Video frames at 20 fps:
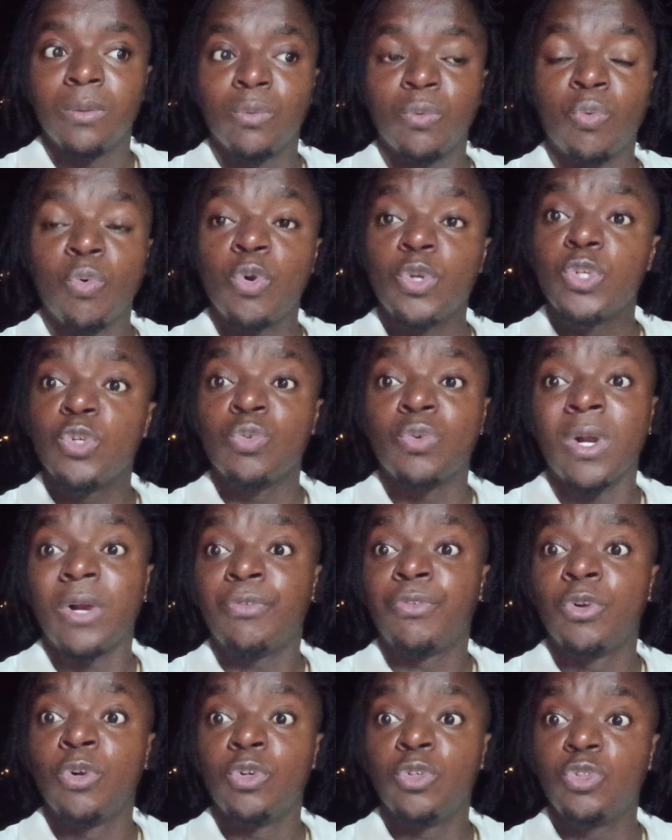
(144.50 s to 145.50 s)
what you
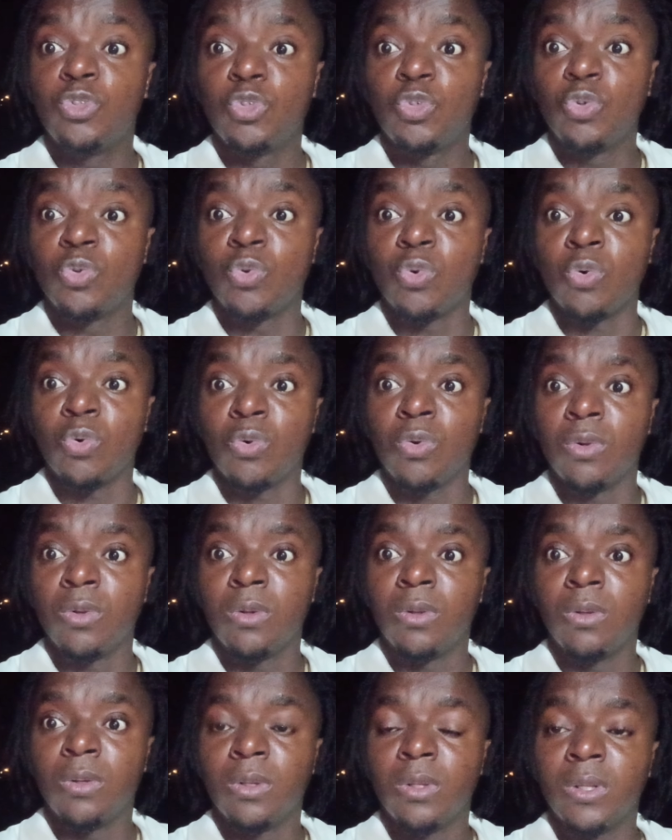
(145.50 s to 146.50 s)
have gone through,
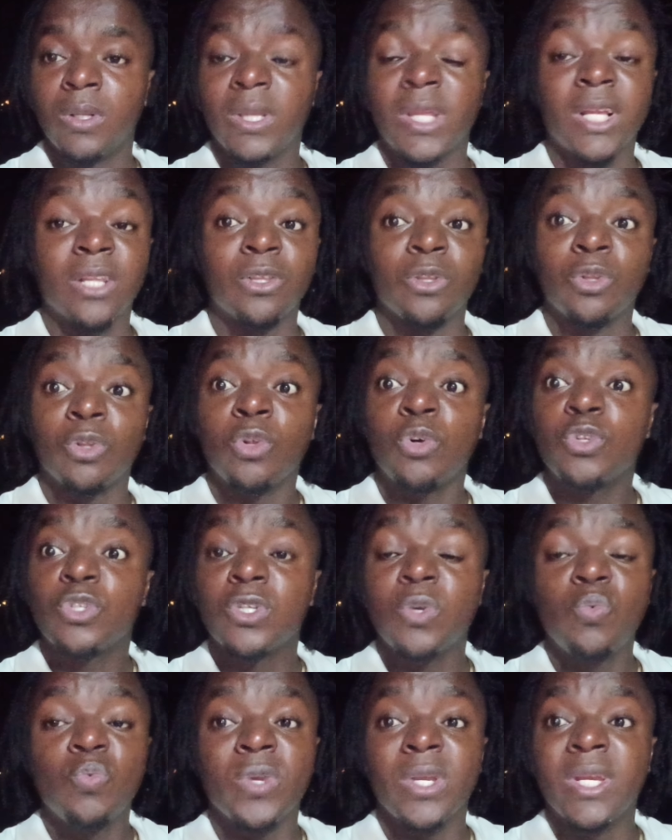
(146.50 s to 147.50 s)
that
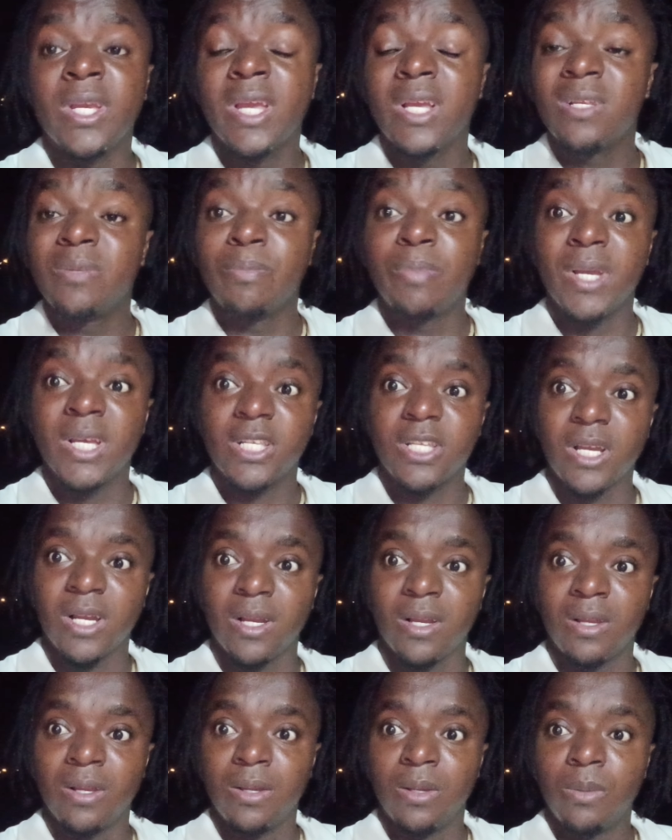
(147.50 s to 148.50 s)
nothing will get
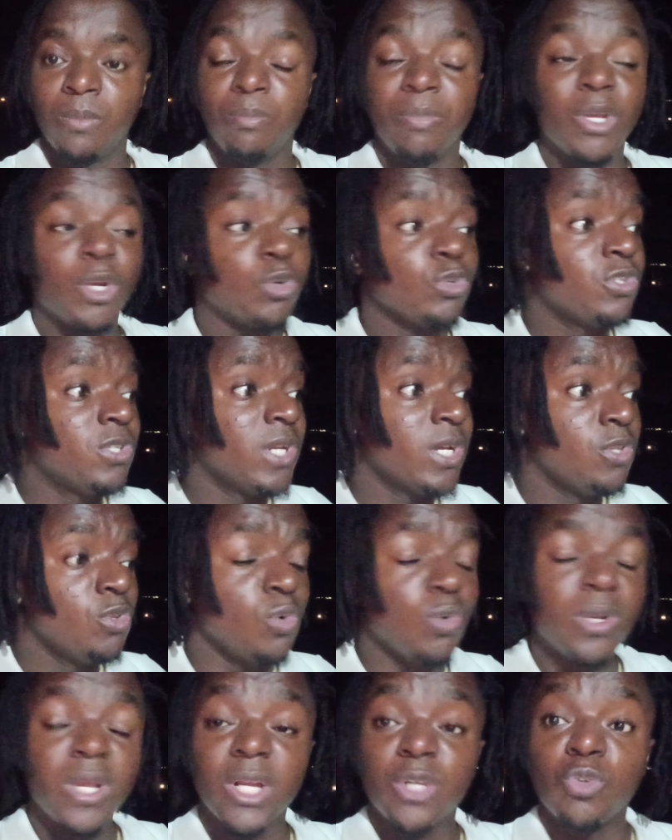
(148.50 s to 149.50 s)
better. Because they
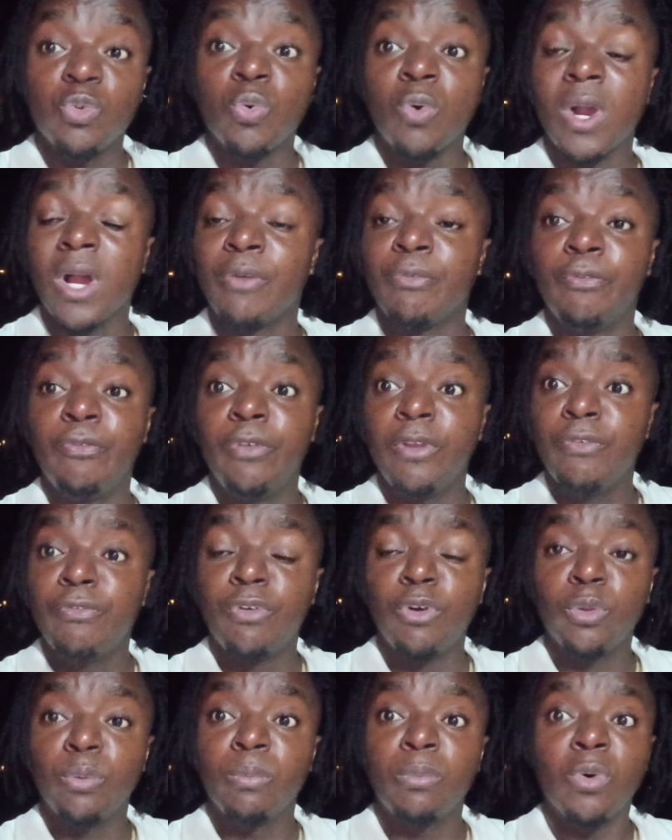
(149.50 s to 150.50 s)
know that you are
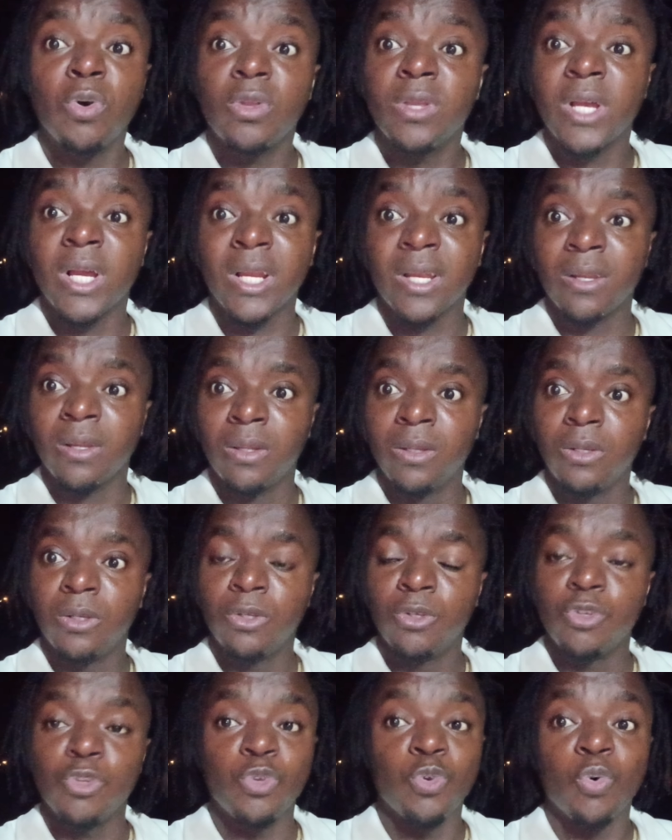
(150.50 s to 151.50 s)
favored more than
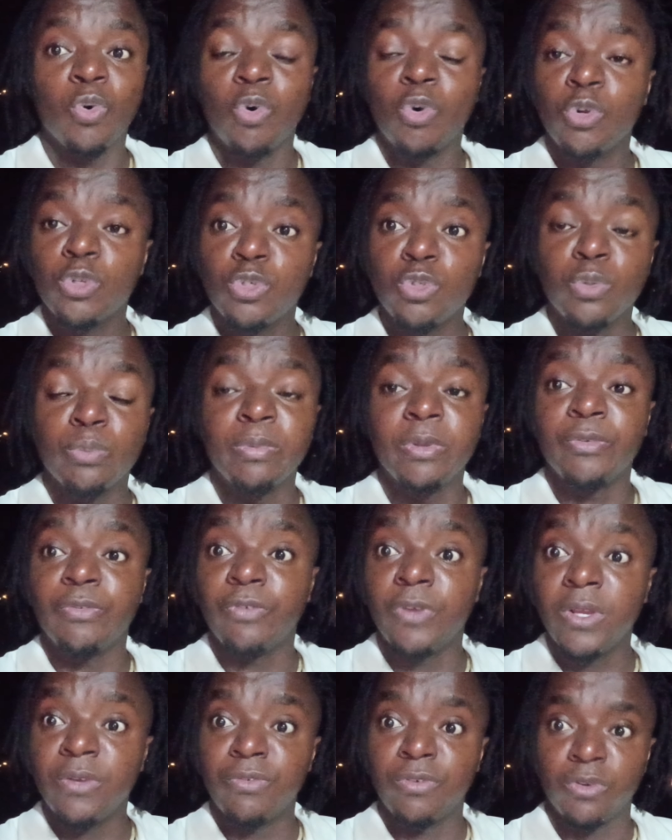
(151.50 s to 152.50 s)
you ought to be
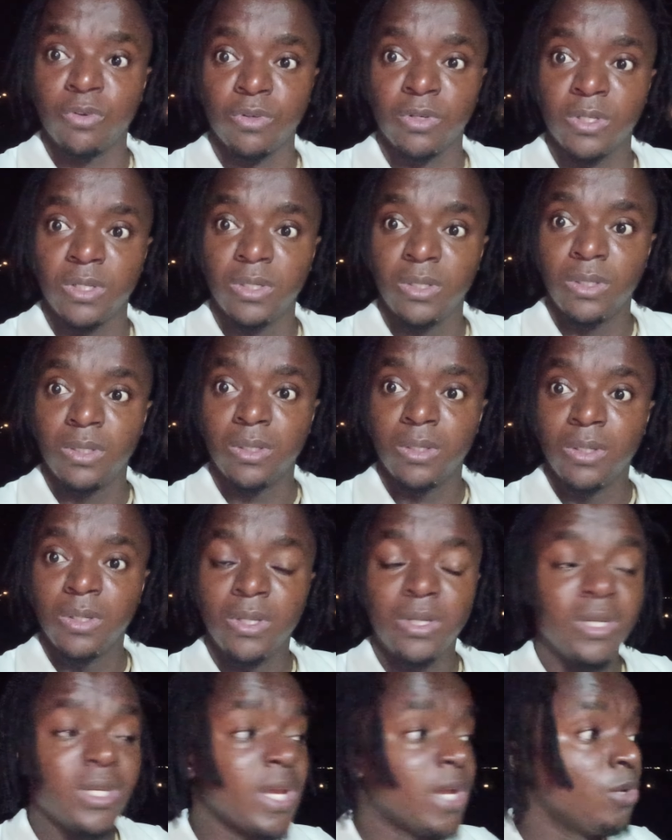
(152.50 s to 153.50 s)
favored.
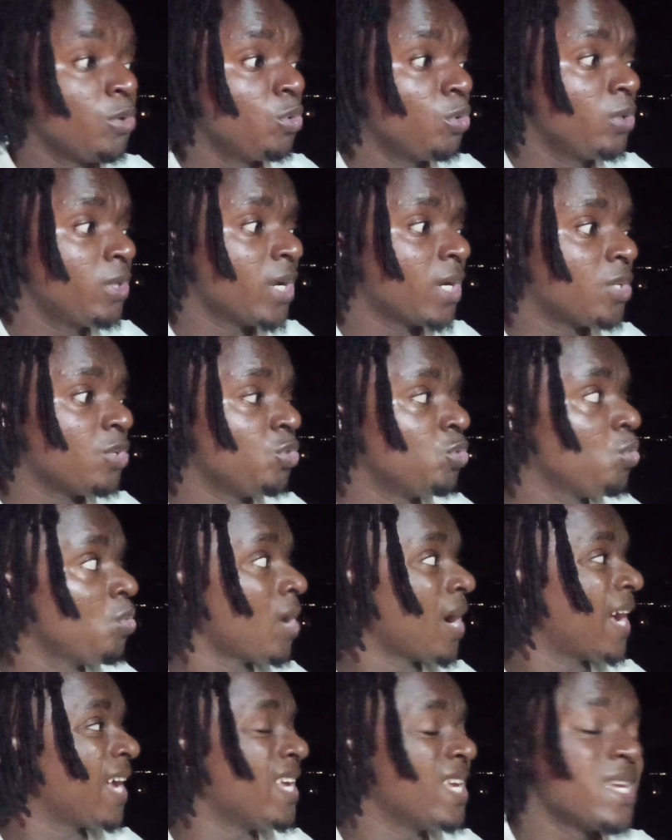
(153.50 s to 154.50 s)
They know that you
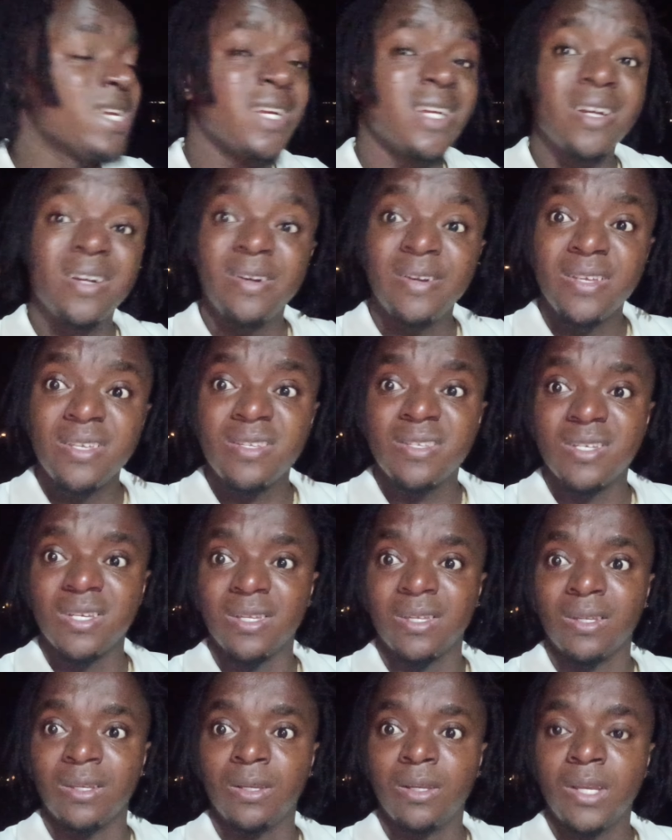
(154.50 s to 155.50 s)
are
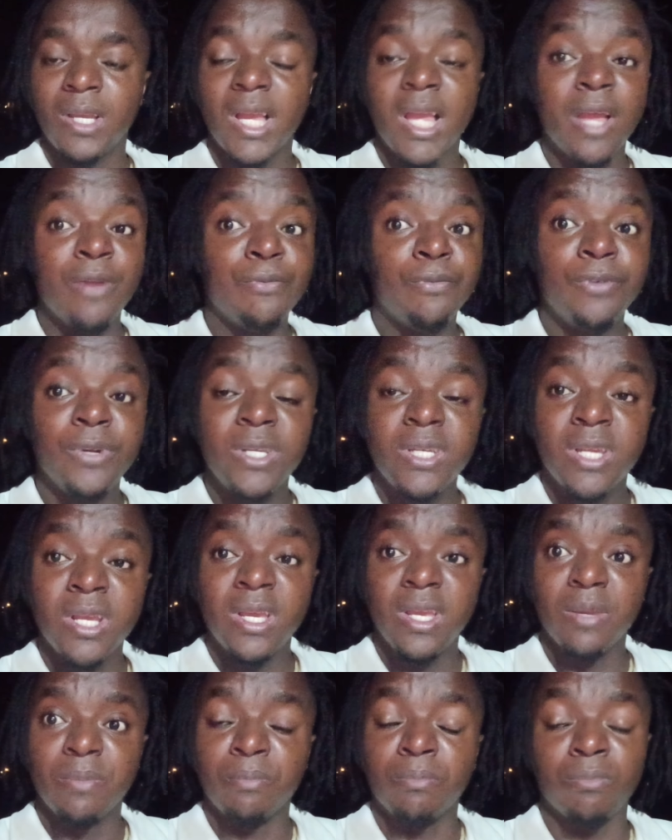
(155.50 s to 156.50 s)
increasing every
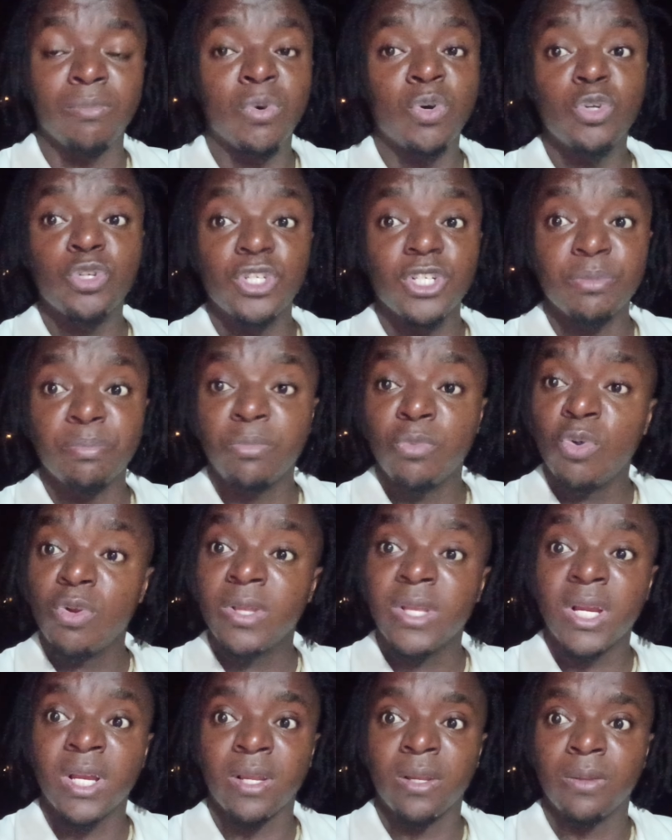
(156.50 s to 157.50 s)
day much more
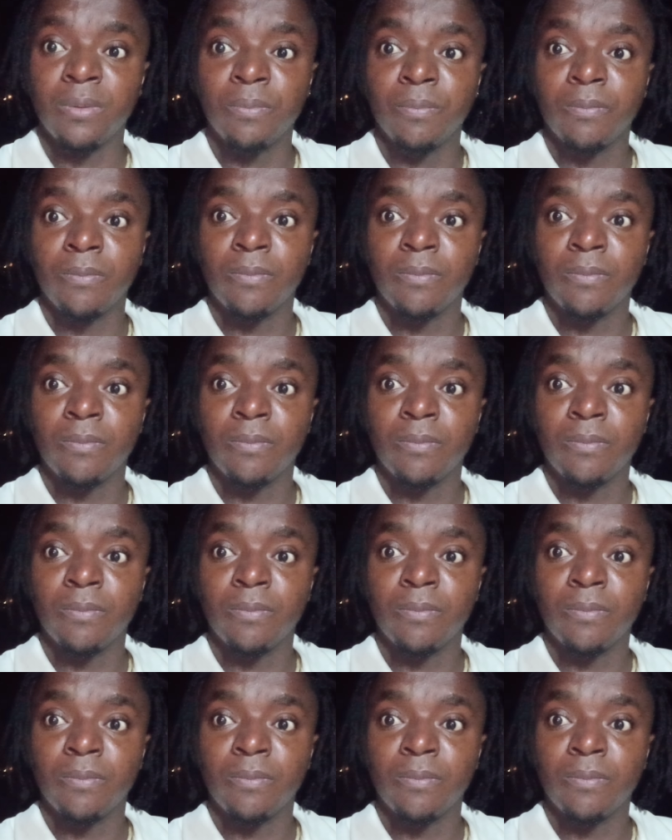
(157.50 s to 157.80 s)
than